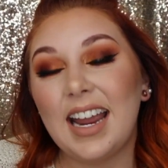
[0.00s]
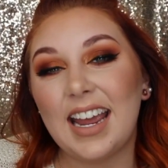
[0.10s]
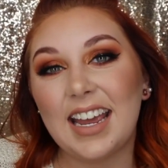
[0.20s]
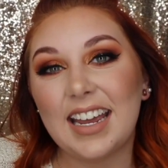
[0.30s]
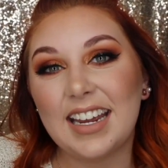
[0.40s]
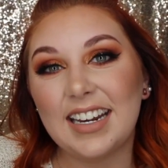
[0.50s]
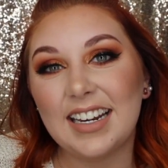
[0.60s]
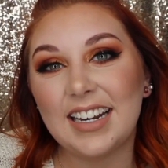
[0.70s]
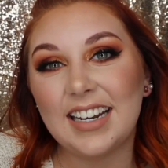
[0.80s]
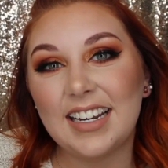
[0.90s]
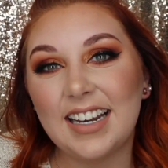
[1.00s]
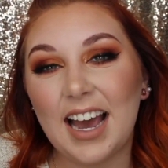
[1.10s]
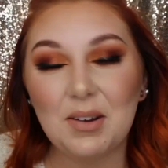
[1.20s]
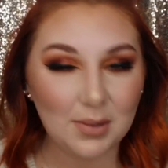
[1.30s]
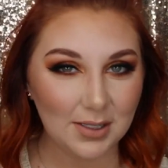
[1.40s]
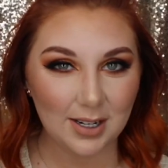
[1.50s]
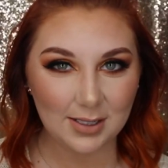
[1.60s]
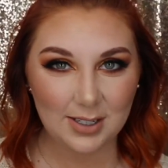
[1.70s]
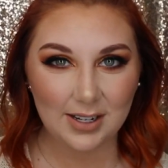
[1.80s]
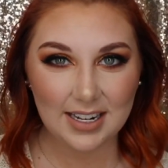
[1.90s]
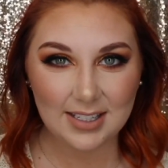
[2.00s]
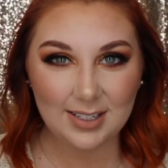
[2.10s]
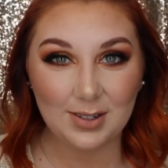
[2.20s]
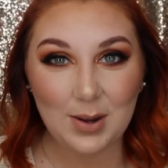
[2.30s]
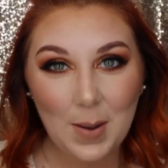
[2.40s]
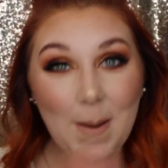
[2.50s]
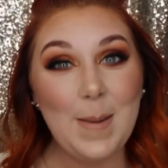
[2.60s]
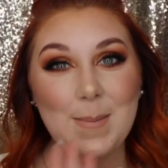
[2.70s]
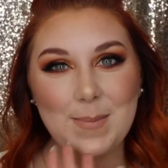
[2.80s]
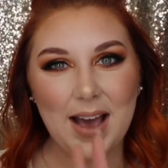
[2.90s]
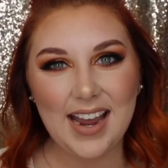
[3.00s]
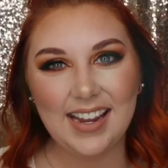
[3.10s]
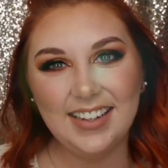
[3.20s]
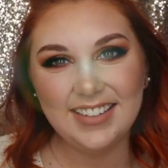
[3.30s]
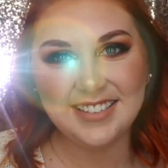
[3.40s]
and I will talk to you guys soon. Bye!